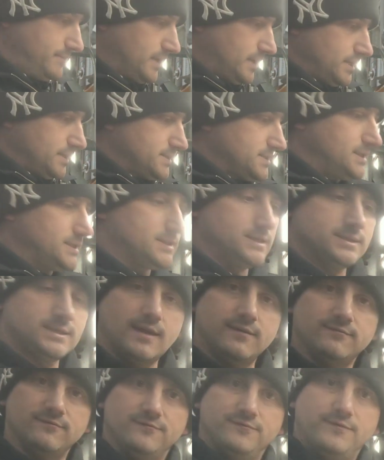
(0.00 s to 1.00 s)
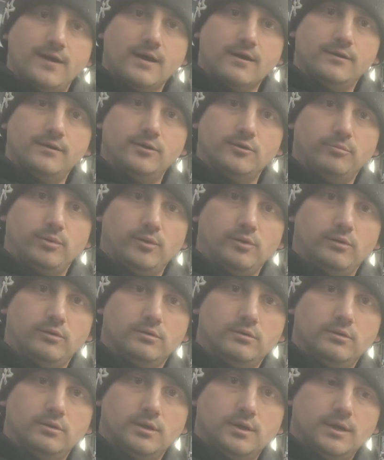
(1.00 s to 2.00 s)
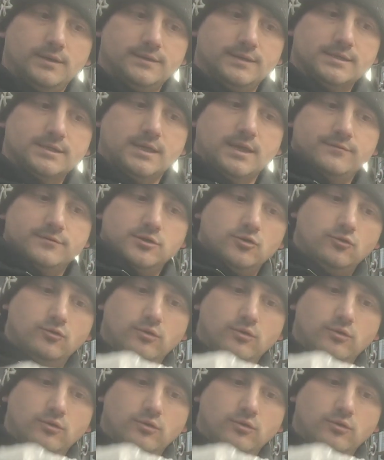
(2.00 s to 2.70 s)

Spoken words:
Because this is a variable. This gives